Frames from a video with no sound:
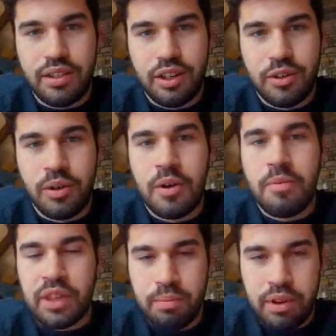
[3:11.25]
So
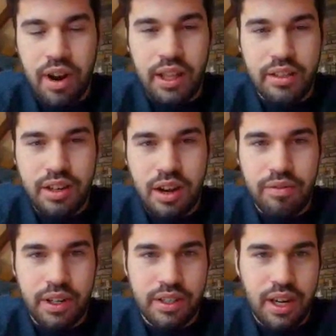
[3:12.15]
B Riley's
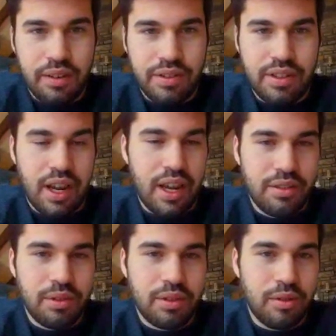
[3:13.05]
confidence kind of
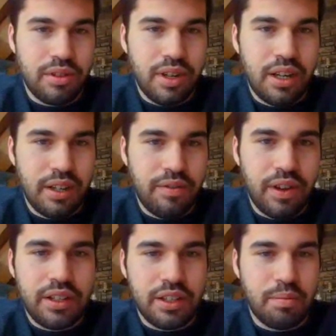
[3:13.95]
stays with Core
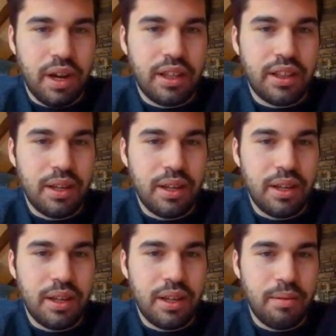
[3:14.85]
Scientific, despite them
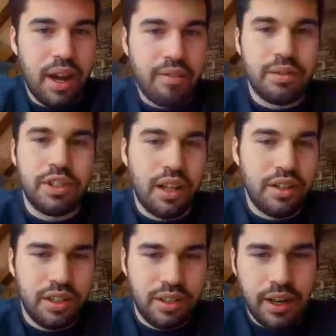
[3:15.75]
having some
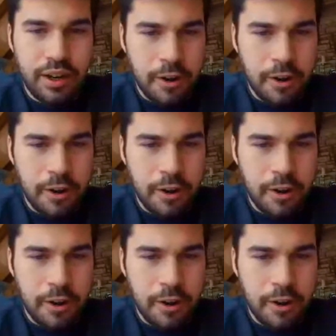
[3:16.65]
challenges that